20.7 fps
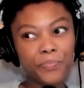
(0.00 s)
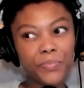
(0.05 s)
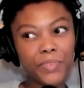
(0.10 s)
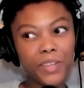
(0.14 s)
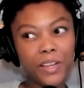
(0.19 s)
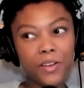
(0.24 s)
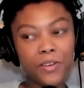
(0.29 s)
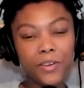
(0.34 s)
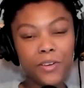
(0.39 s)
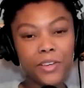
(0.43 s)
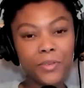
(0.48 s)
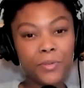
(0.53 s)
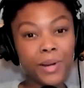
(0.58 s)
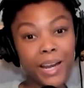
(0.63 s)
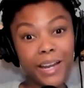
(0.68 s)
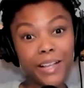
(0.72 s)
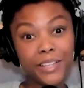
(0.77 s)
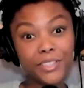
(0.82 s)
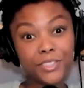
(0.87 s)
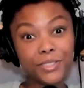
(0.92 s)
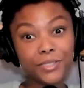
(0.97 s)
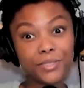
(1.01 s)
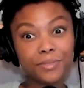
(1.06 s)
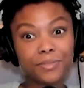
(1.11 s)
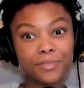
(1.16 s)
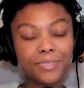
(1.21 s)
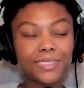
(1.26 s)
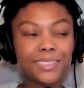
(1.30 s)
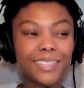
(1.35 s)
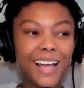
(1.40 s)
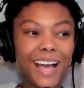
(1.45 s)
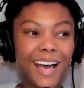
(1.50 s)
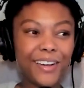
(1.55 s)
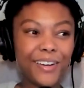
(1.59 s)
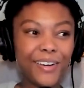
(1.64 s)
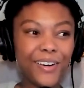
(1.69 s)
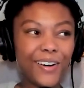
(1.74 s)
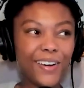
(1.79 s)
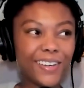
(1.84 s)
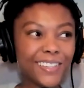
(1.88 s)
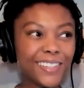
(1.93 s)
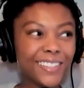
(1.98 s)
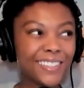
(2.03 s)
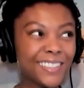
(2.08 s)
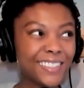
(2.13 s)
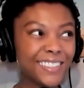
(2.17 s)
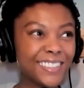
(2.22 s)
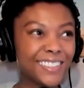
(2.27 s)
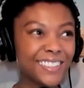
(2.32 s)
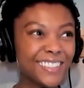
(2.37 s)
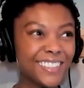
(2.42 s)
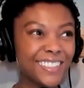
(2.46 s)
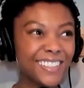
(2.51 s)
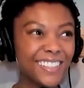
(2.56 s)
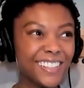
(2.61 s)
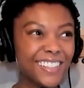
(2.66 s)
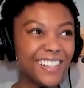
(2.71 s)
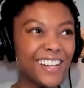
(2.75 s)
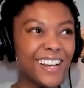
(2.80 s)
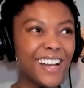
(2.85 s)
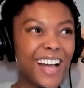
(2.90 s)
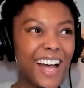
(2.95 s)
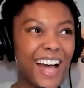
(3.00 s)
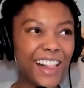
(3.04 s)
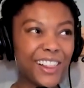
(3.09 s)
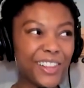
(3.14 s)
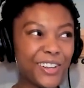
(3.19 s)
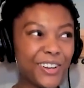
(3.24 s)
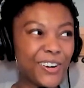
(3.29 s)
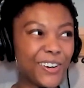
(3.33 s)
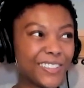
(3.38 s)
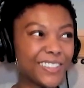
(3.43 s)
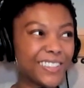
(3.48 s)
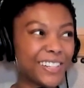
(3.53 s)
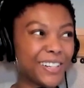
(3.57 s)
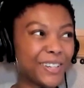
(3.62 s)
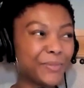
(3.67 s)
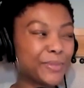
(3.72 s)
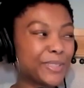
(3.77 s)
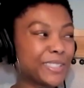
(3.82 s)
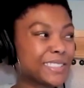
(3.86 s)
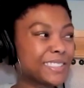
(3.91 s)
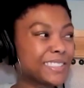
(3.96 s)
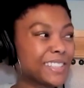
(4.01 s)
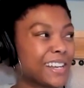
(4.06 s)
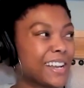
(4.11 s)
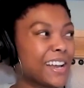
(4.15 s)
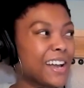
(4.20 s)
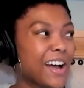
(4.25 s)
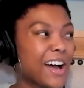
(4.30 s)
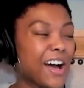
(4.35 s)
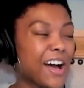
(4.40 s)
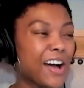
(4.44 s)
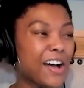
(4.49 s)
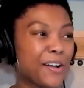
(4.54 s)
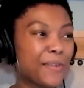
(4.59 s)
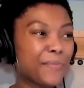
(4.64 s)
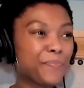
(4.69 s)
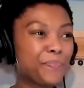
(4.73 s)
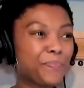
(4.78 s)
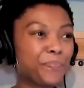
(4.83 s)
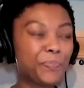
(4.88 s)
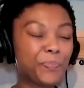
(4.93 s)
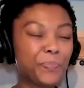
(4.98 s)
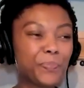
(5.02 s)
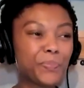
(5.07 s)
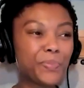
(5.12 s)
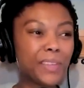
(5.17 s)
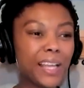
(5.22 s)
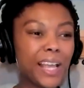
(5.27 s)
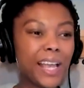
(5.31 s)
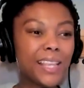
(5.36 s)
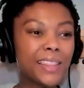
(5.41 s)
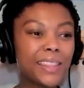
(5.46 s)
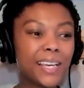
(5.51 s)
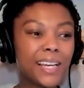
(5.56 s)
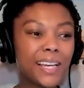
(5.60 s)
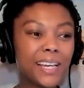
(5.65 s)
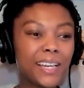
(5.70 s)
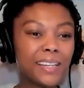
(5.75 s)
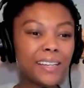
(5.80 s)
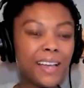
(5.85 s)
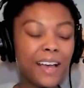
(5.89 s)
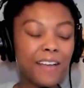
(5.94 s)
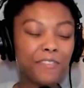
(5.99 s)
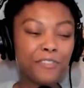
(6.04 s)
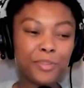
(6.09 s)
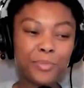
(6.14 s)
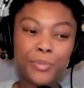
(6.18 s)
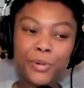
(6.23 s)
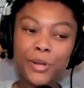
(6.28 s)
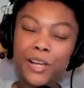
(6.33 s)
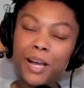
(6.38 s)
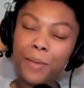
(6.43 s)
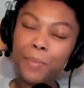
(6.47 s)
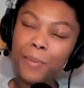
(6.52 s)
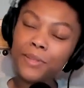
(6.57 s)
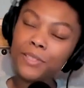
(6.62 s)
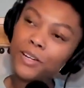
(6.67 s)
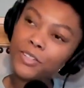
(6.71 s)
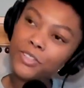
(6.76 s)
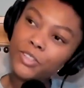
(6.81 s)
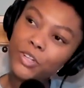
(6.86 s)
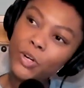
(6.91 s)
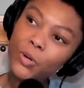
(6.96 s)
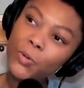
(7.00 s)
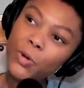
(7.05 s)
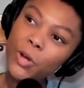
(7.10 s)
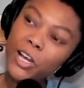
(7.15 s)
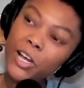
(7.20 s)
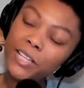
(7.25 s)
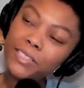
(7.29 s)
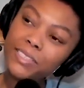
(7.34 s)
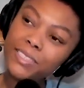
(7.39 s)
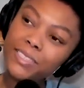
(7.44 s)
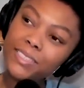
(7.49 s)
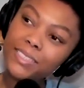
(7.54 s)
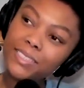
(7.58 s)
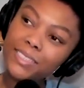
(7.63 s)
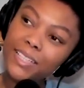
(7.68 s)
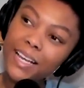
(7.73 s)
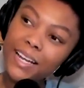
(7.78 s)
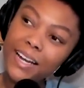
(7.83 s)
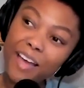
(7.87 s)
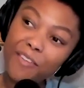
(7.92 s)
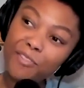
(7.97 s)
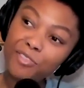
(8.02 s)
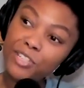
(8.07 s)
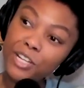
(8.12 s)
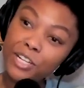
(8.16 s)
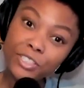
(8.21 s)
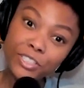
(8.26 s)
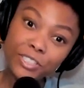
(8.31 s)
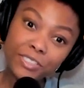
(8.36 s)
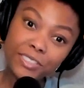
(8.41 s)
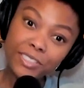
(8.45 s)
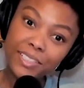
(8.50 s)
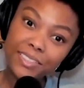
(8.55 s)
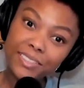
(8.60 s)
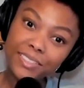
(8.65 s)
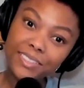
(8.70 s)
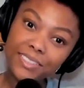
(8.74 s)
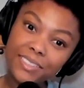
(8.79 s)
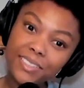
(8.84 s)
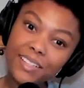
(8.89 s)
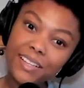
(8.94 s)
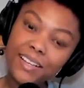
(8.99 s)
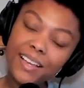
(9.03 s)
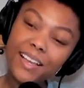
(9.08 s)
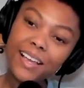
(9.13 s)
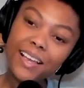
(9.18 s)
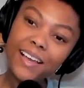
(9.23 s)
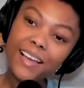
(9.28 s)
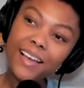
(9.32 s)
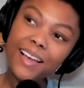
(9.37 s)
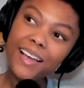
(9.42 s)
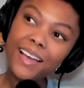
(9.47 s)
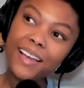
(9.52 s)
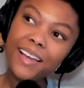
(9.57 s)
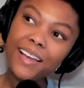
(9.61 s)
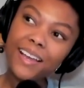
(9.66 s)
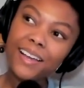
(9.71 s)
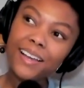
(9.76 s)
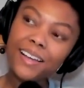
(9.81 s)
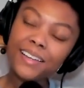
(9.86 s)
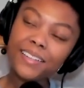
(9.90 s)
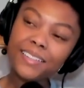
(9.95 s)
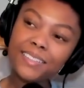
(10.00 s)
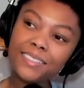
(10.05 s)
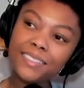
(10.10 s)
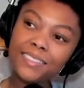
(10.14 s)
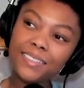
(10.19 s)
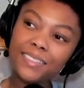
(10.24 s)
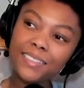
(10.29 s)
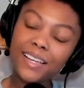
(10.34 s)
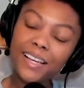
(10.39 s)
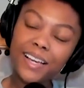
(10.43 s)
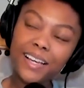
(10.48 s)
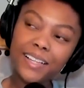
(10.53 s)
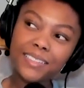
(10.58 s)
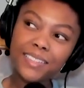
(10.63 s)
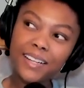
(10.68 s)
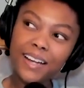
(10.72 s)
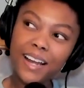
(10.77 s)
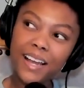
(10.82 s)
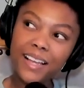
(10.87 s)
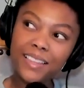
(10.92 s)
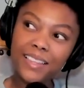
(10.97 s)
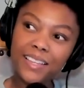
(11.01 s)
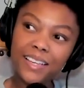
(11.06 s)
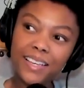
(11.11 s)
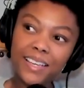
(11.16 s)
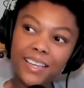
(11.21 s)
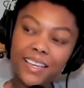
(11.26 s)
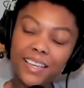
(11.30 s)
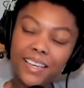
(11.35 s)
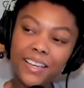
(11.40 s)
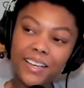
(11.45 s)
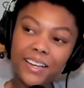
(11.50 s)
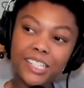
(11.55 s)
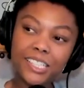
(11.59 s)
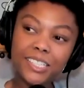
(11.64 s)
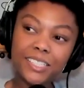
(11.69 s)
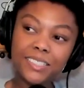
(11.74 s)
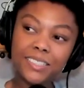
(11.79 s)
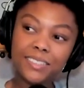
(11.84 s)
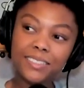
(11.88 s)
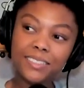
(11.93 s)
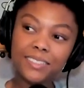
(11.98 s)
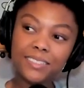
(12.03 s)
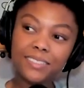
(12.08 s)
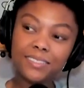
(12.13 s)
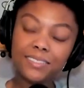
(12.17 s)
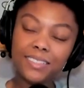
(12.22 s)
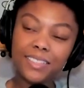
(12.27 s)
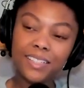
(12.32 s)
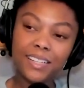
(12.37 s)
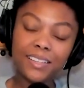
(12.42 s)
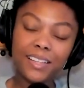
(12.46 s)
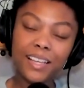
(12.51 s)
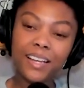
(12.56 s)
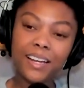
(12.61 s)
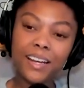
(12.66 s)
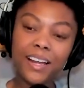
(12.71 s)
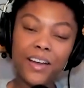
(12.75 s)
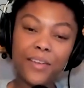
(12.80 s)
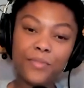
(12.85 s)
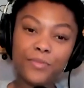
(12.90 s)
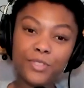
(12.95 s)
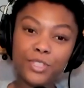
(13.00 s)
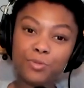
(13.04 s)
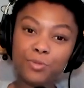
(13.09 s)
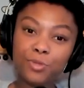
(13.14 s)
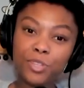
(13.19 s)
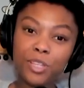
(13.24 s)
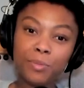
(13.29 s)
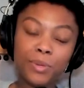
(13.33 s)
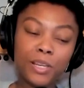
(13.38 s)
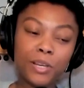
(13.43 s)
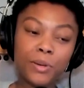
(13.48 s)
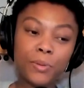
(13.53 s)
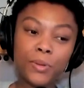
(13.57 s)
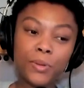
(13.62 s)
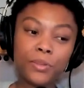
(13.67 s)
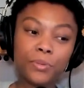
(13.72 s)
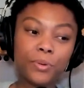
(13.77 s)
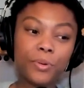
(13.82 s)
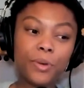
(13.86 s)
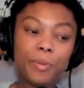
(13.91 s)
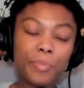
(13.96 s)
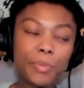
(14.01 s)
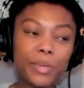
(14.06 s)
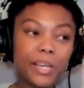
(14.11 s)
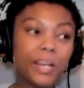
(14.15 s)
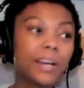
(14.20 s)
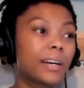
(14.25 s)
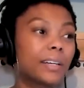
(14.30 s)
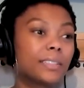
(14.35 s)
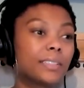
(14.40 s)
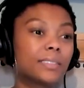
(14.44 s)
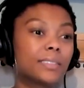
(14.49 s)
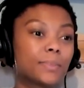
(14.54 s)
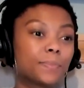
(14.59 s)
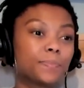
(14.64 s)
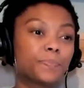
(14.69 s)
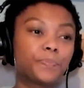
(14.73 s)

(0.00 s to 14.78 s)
I'll call you when I need you. Ad hoc, a la carte therapist. And then after the breakup, I talked to her once and I haven't talked to her since. And like I said, I think here in Atlanta, I've just really been going through it because